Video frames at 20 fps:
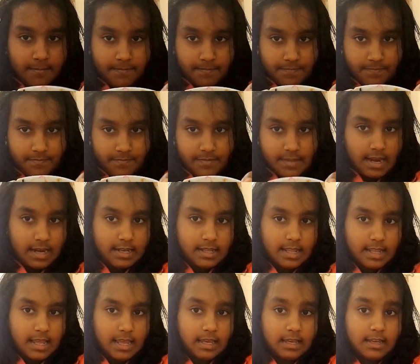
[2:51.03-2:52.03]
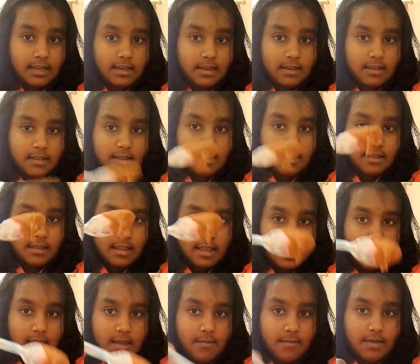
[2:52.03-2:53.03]
It's
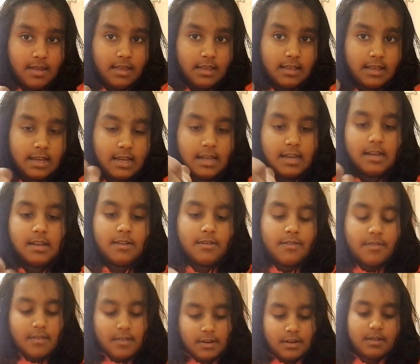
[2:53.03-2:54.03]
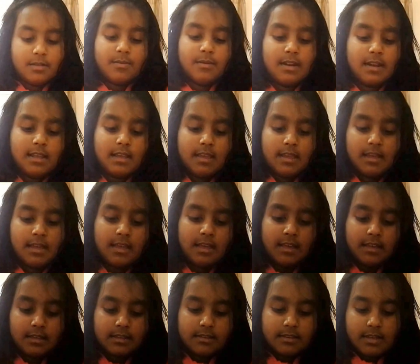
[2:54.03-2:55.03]
slimy, kind of. You just want to
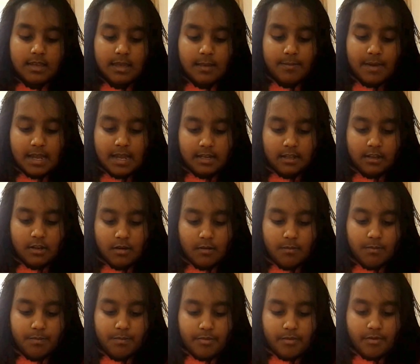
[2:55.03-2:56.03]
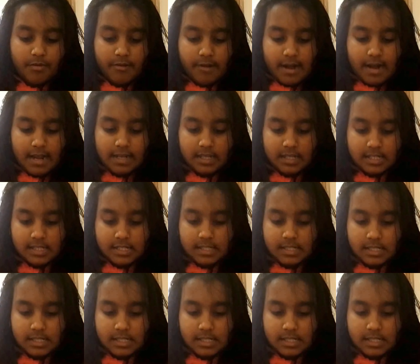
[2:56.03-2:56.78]
keep adding your borax